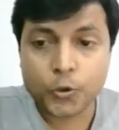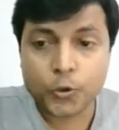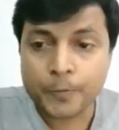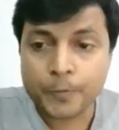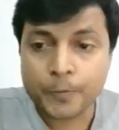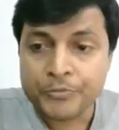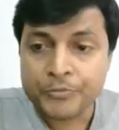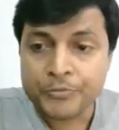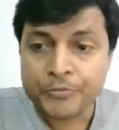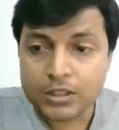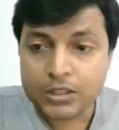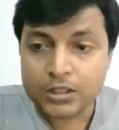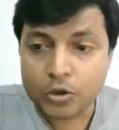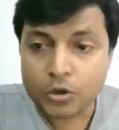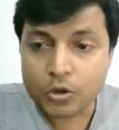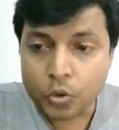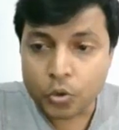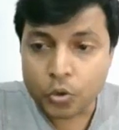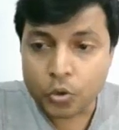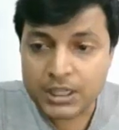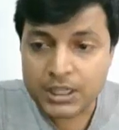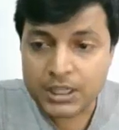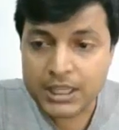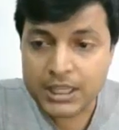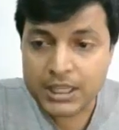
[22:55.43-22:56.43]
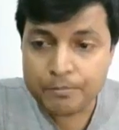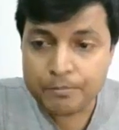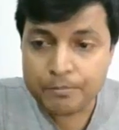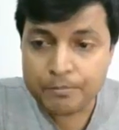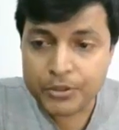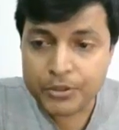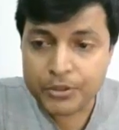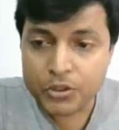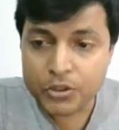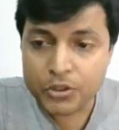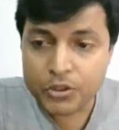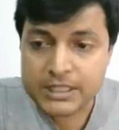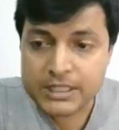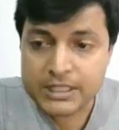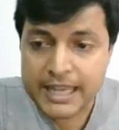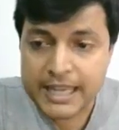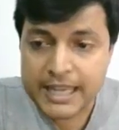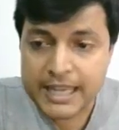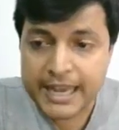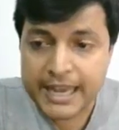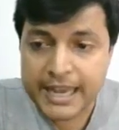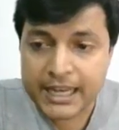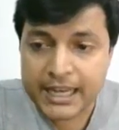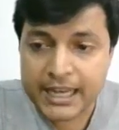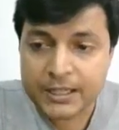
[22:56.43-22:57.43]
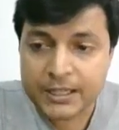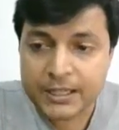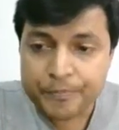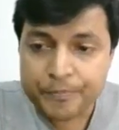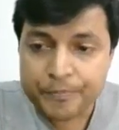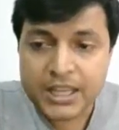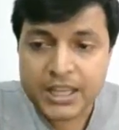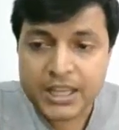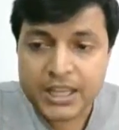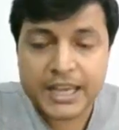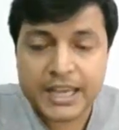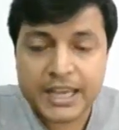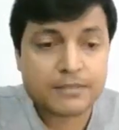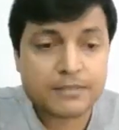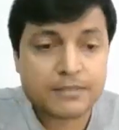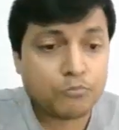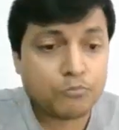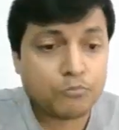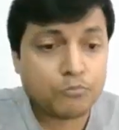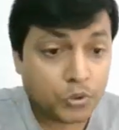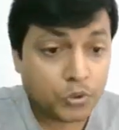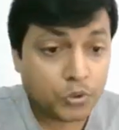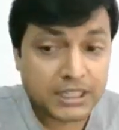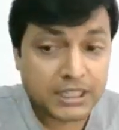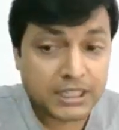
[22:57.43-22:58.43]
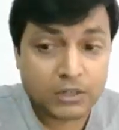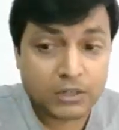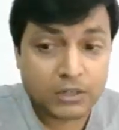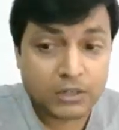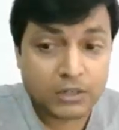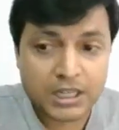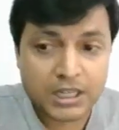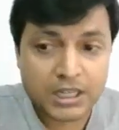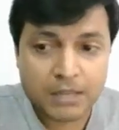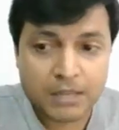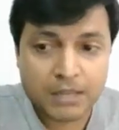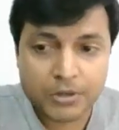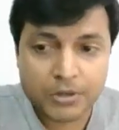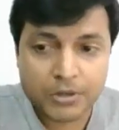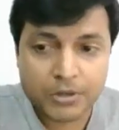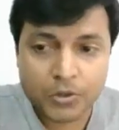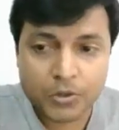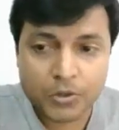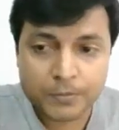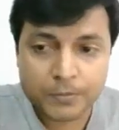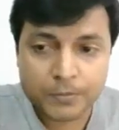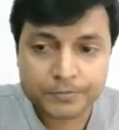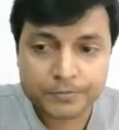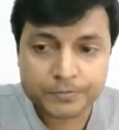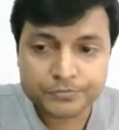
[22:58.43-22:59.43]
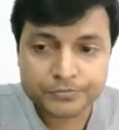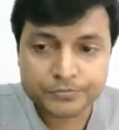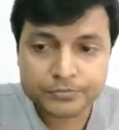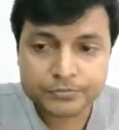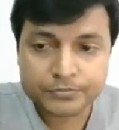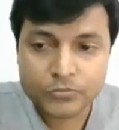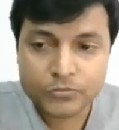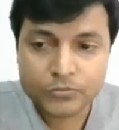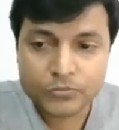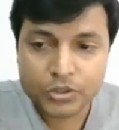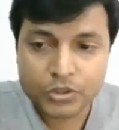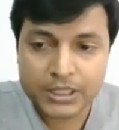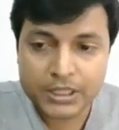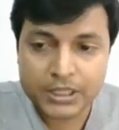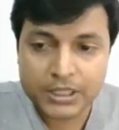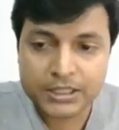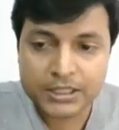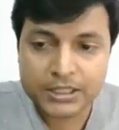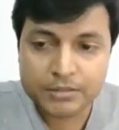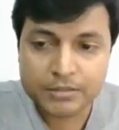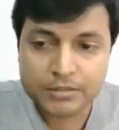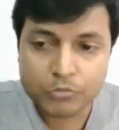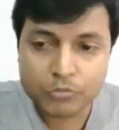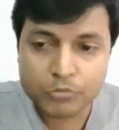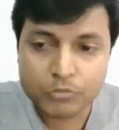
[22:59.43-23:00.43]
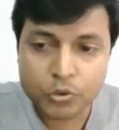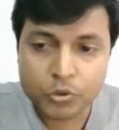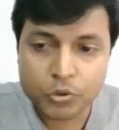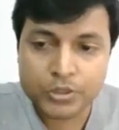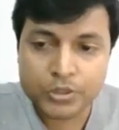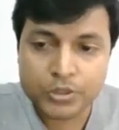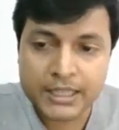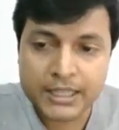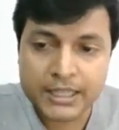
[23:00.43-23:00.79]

So the whole embryo sac has more than one embryo, right?